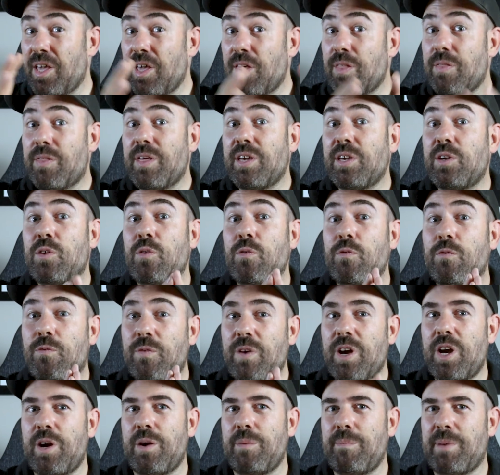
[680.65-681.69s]
Thank you
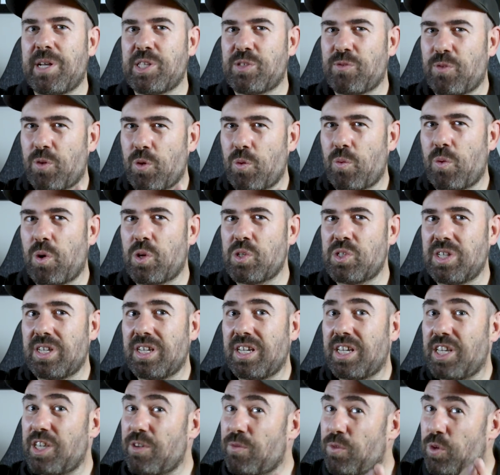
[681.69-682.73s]
very much for
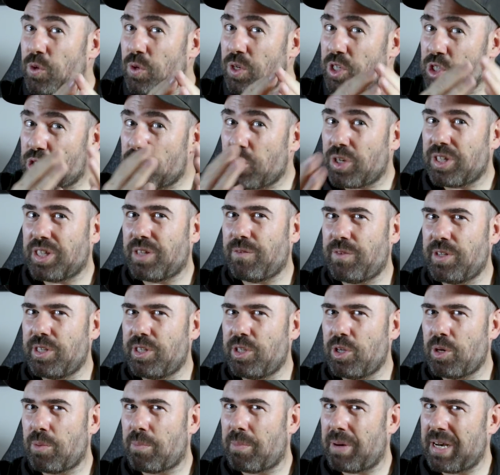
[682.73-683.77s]
watching. If you enjoyed the
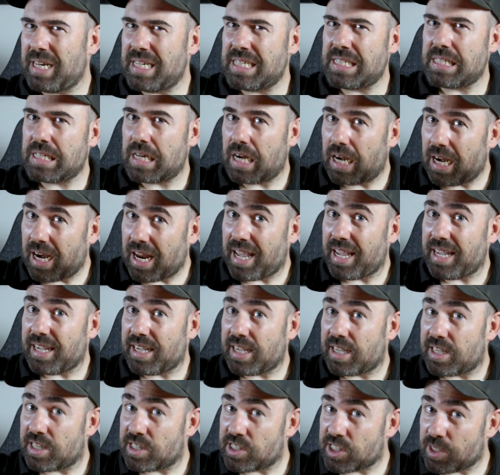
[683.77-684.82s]
video, please like,
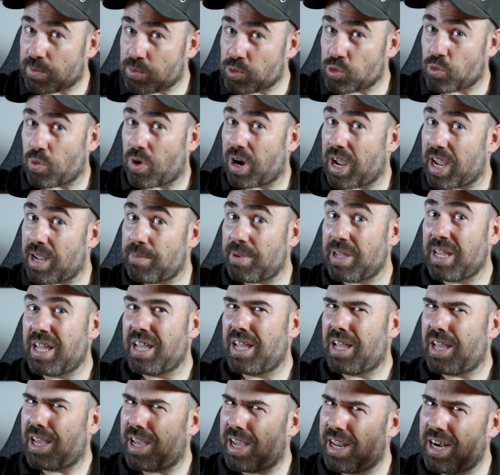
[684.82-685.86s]
subscribe,
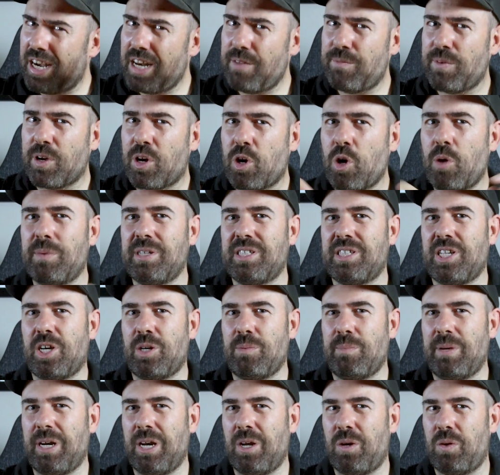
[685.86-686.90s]
and leave a comment
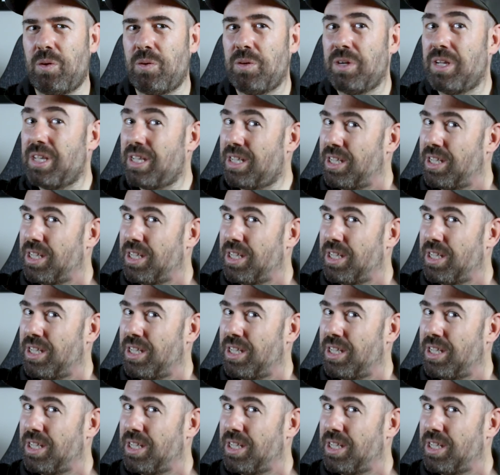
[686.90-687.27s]
down below.